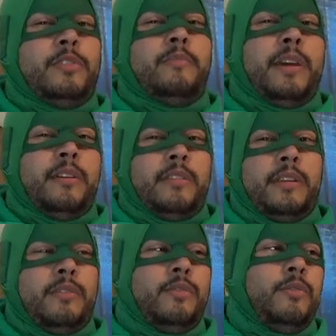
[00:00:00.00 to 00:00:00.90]
better
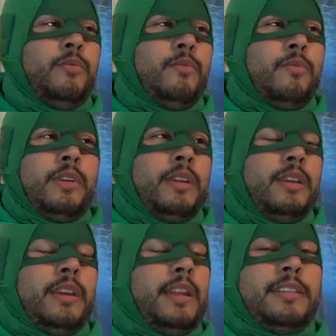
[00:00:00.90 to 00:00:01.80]
than who,
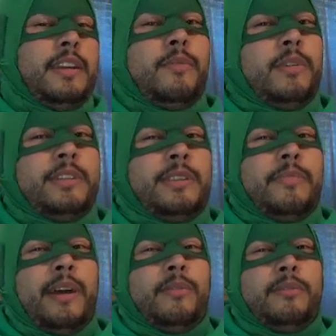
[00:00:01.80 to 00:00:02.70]
when that's not what it's
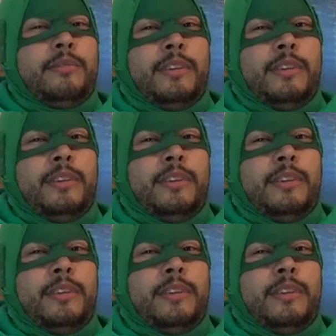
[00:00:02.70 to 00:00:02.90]
about.